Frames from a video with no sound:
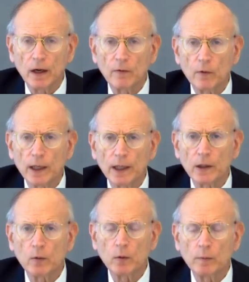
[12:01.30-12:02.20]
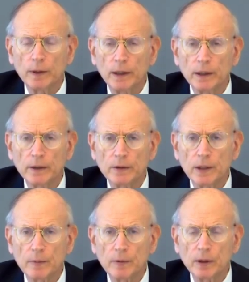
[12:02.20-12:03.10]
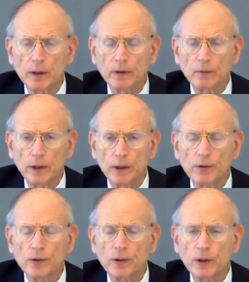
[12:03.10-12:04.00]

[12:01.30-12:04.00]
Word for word: of what I know will be an exceptionally rich